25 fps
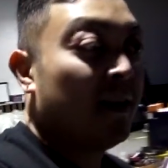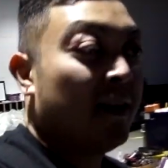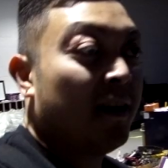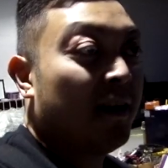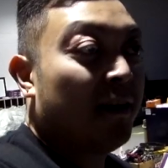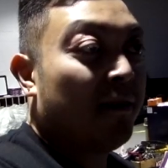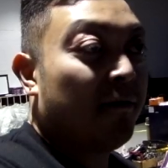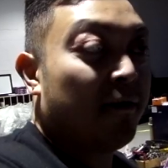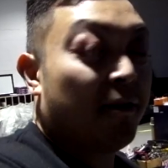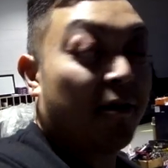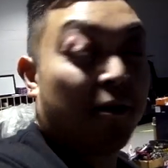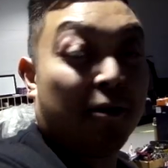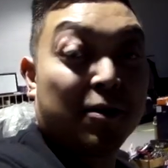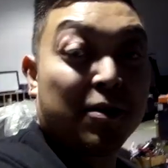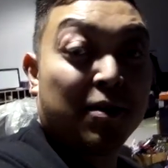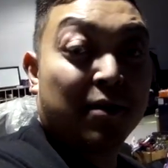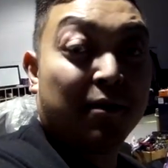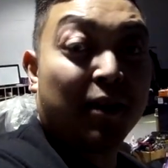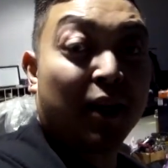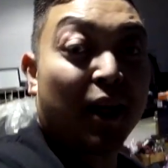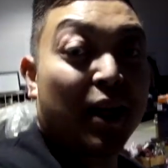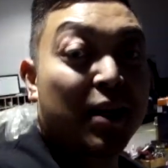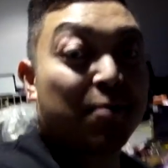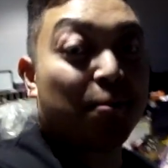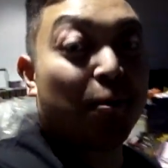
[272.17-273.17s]
for those of you
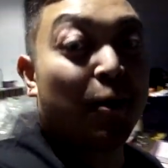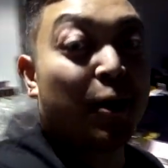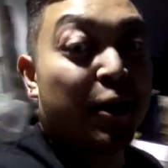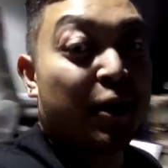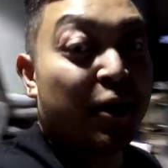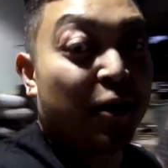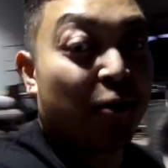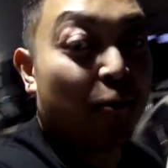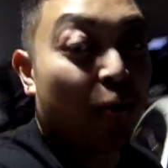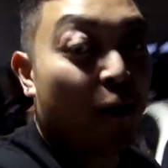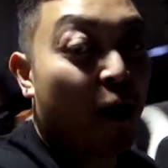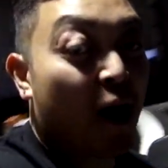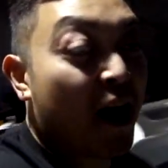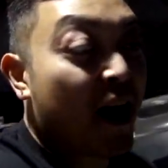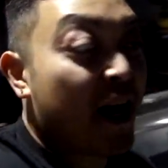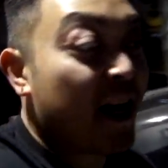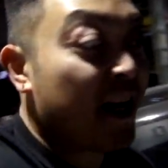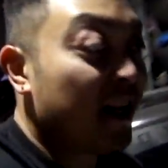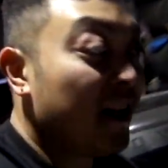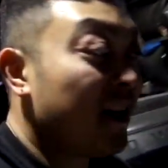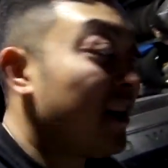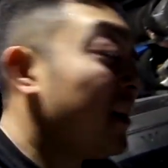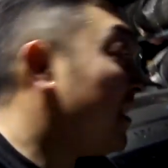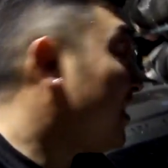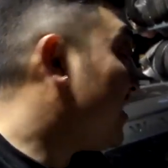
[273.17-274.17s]
guys wondering why
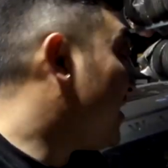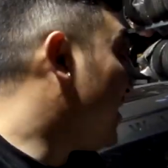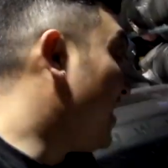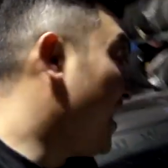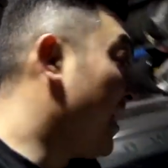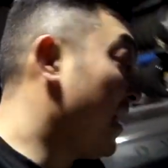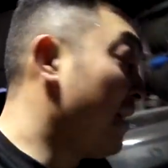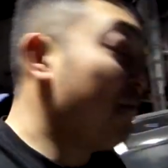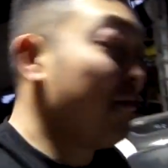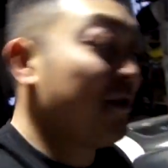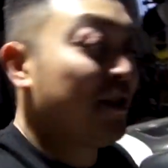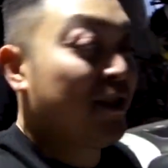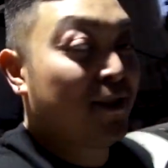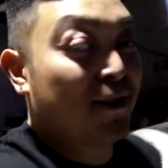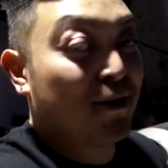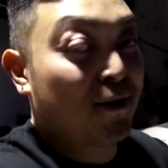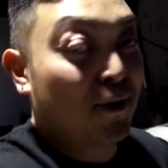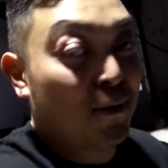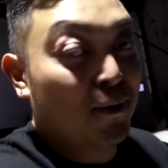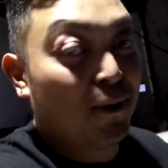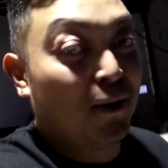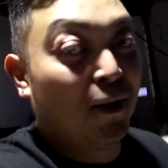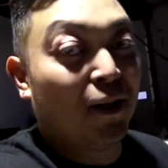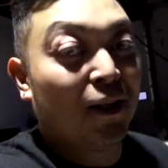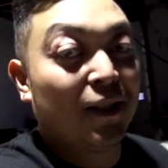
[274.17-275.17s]
it's taking me so
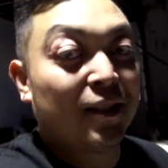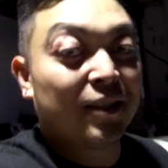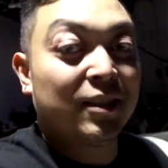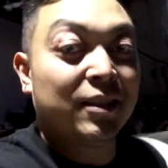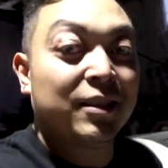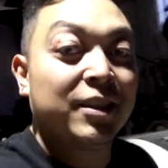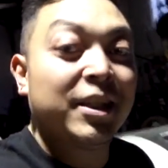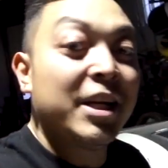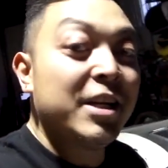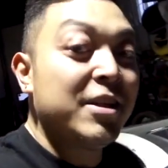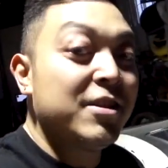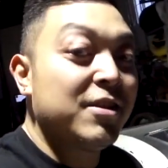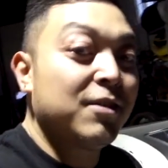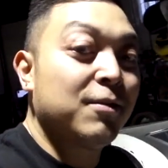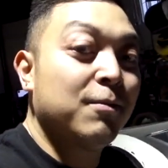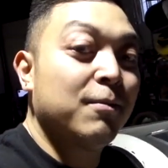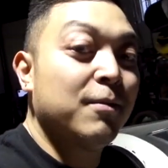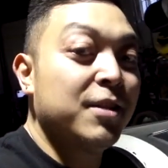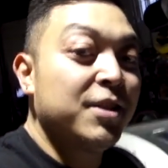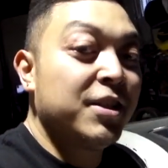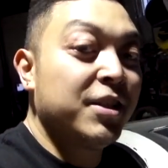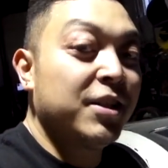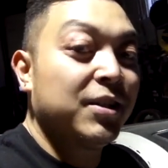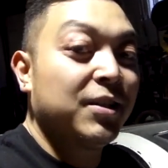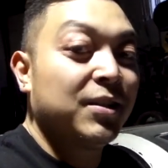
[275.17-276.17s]
long to change this
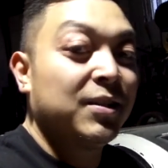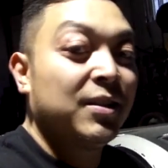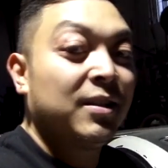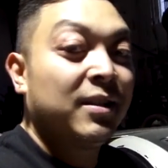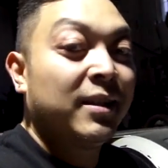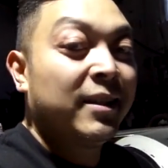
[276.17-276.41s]
windshield,